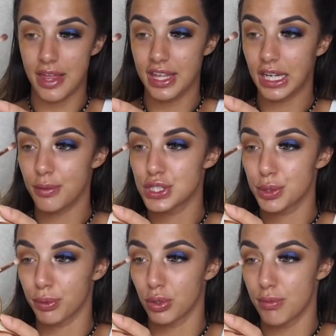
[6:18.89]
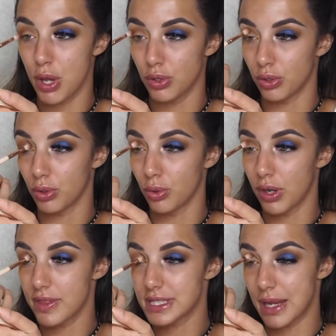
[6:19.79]
I think I was super hormonal all
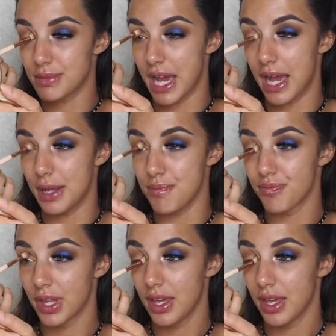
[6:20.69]
at the same time,